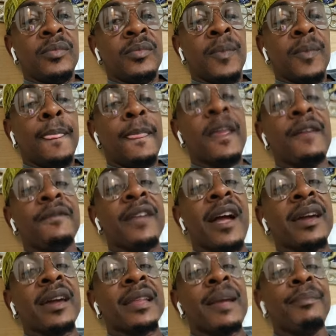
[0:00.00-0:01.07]
If you
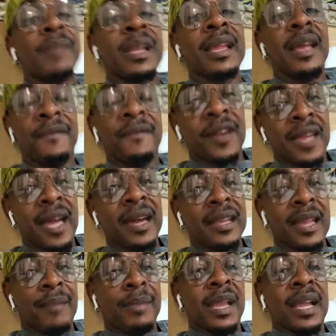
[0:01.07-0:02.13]
get a million, if you can get a
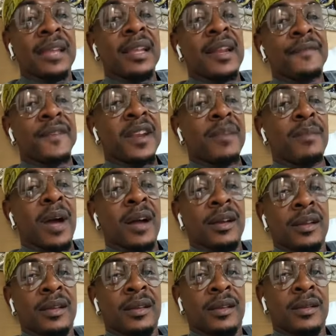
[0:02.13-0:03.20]
million dollar from the bank,
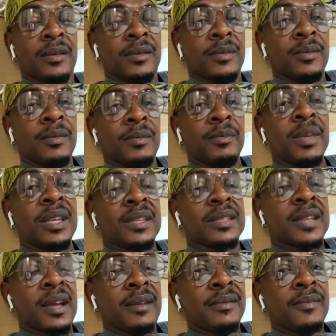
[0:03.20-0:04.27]
minister,
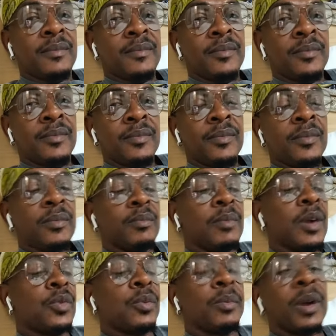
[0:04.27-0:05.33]
make,
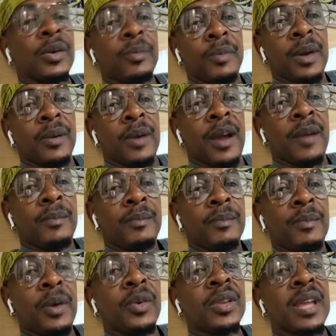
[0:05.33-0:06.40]
make, make, uh,
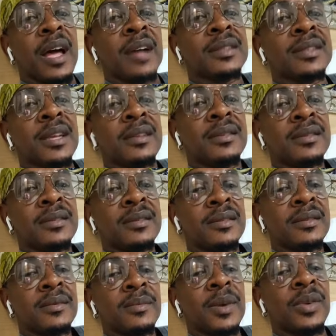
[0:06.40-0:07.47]
make a talk sense
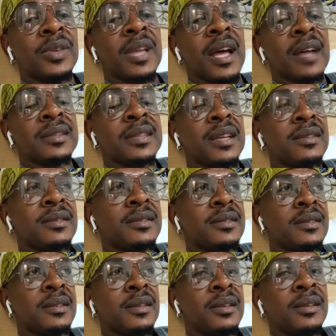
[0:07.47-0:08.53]
good accents.
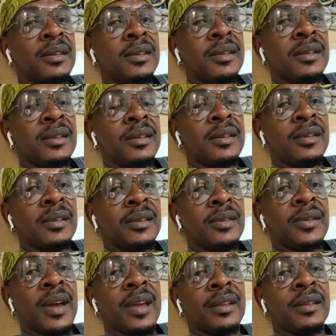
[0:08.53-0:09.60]

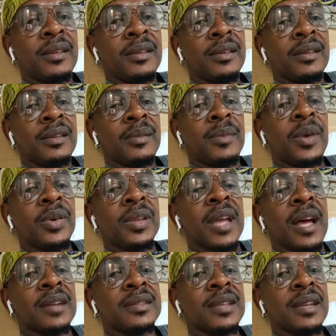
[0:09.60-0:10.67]
Right? good
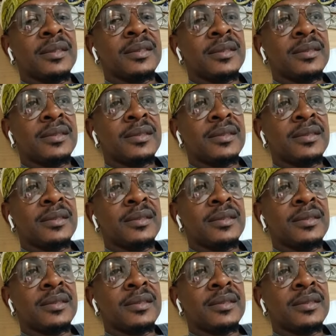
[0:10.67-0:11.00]
accents.